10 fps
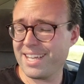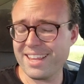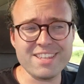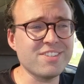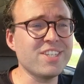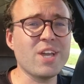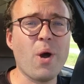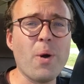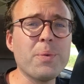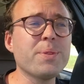And that's the
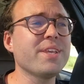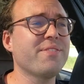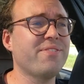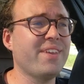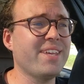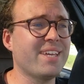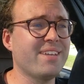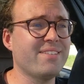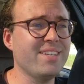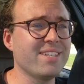only thing
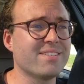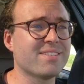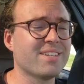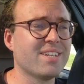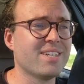it needs.